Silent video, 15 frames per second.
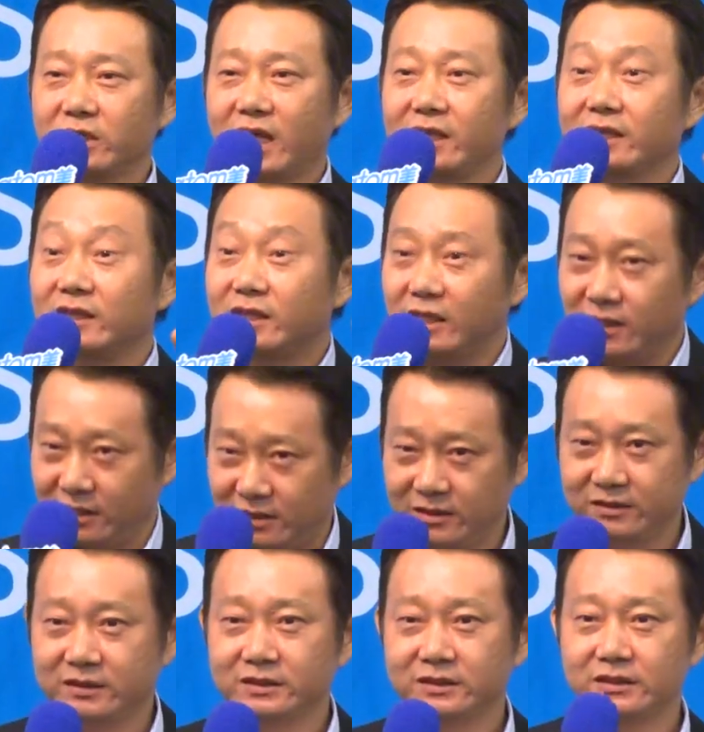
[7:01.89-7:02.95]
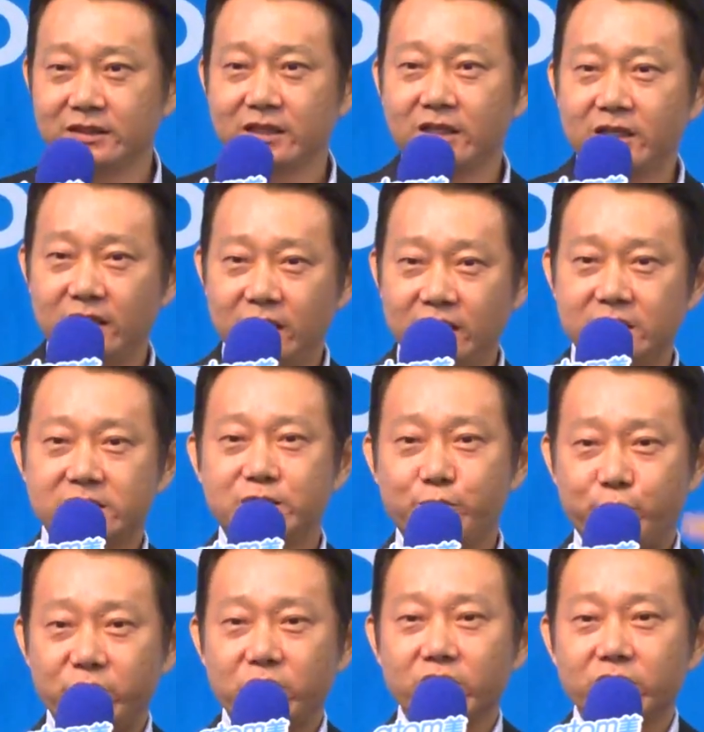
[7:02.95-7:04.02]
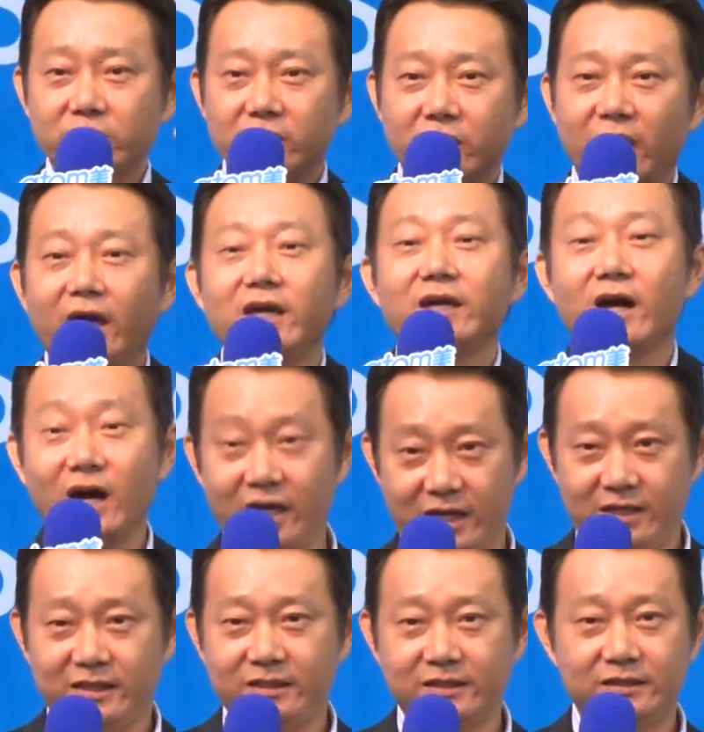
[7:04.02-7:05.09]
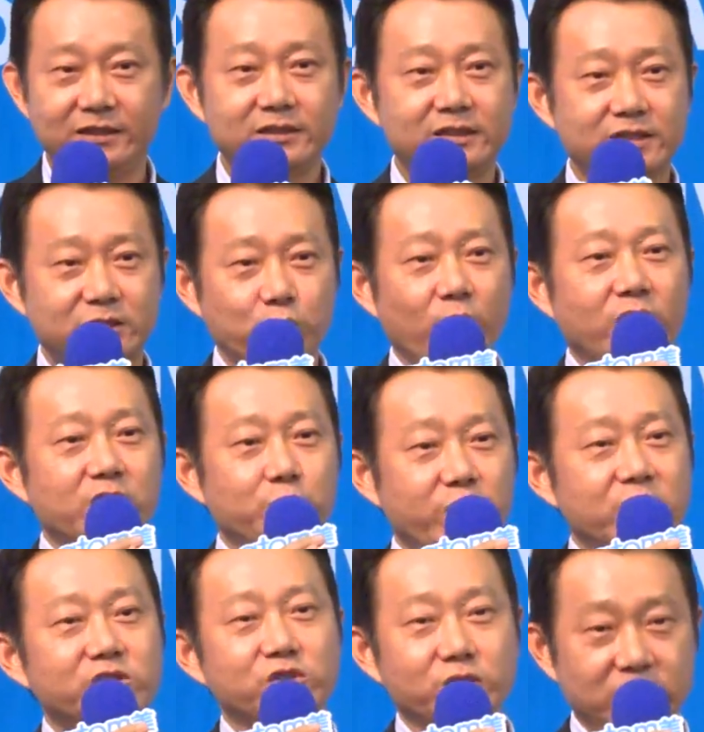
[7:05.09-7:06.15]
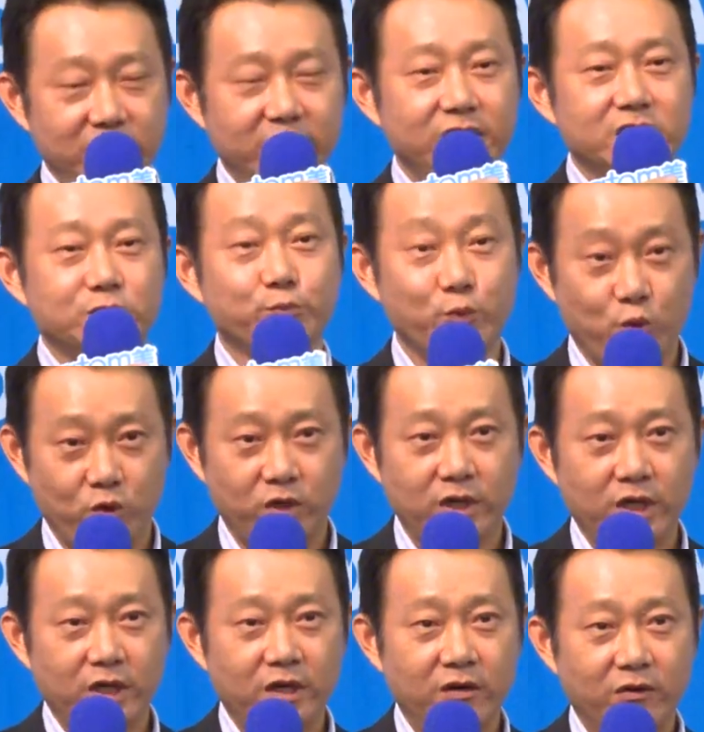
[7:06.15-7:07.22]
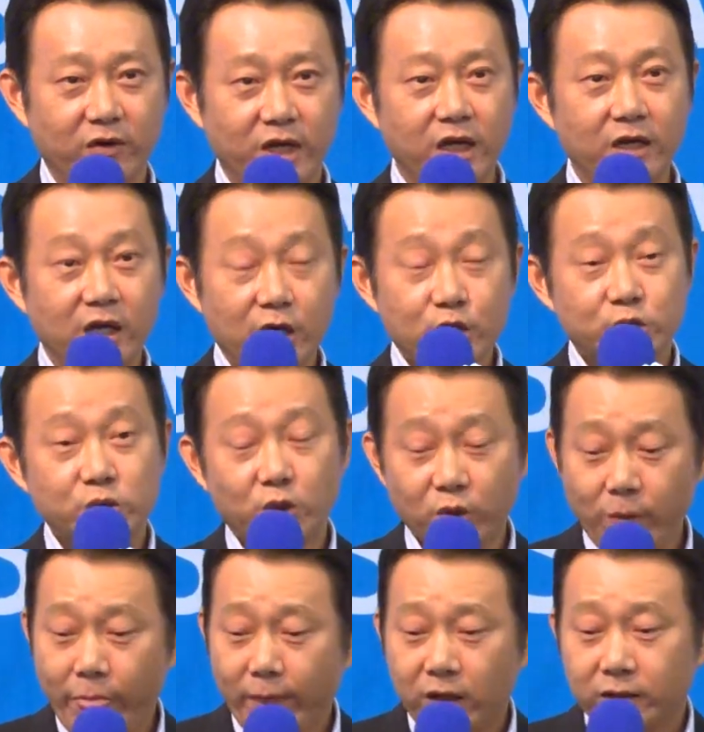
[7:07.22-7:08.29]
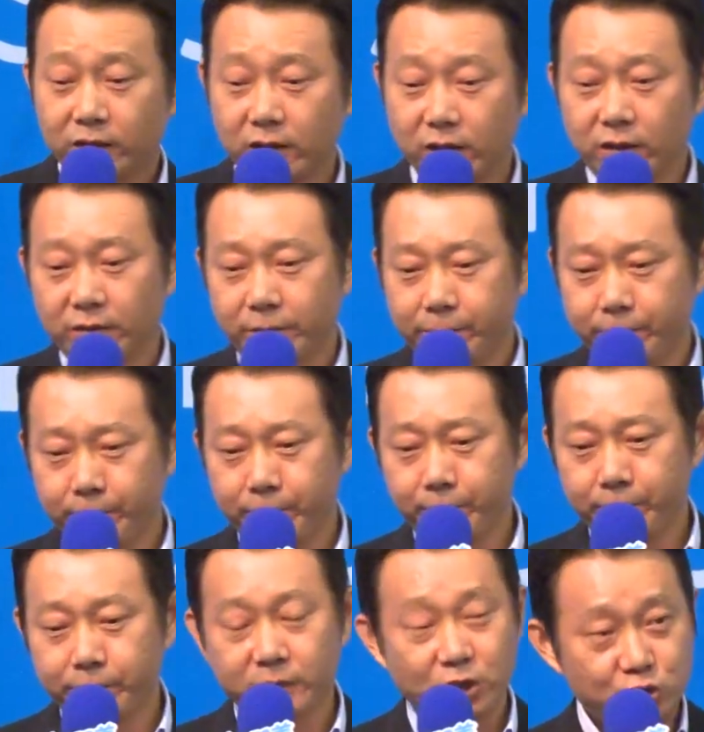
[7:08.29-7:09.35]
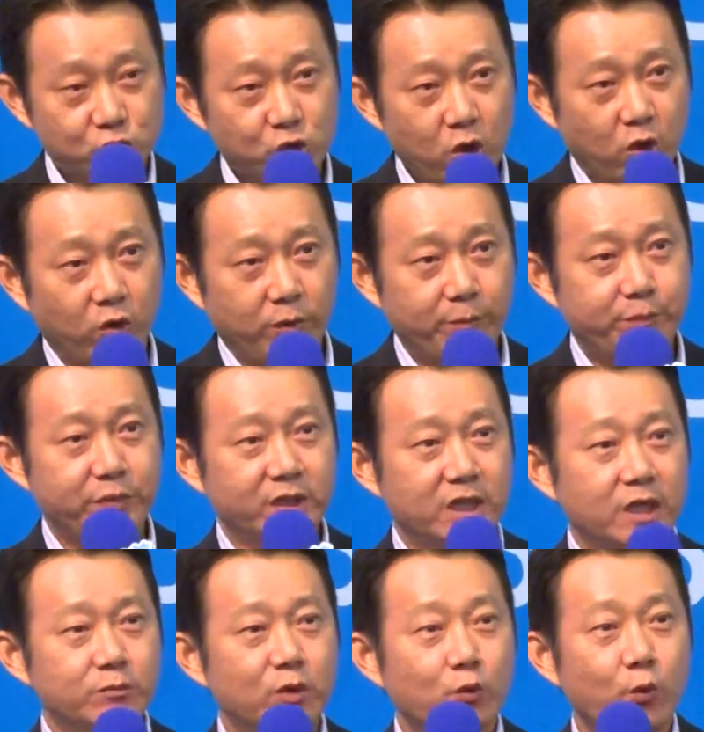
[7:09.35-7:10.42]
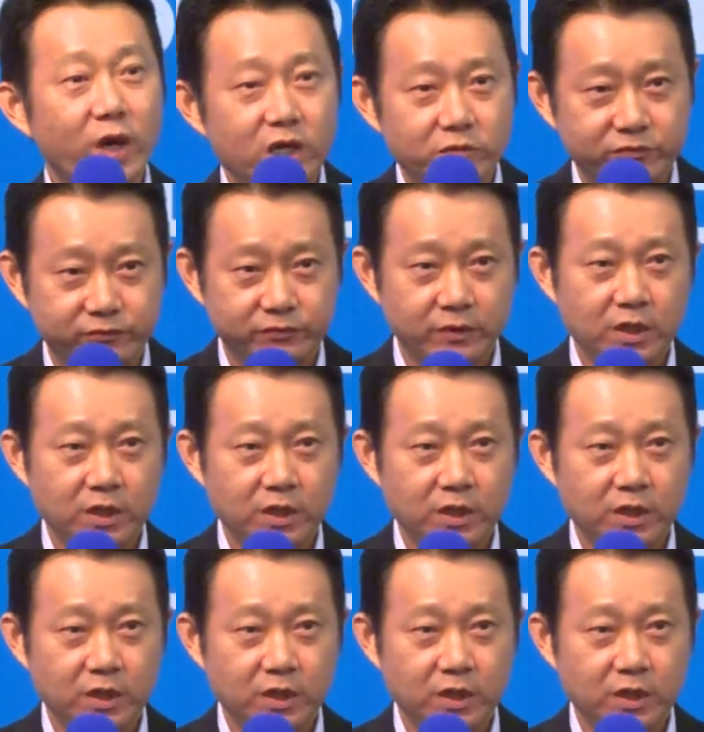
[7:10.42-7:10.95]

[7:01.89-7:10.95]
can think. It's beyond the AI. This is what he mentioned in his book. Okay, so the shock became a wave